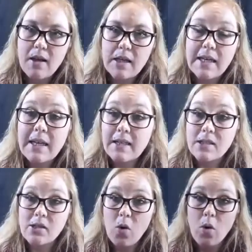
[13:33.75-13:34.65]

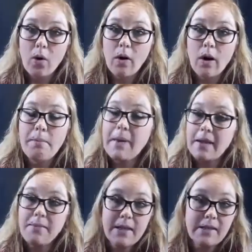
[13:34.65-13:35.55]
kids or
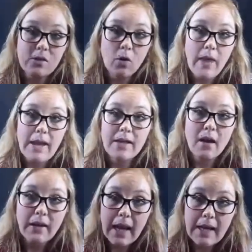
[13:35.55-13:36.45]
babies or that
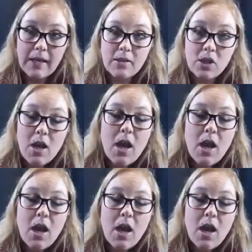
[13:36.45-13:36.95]
young age,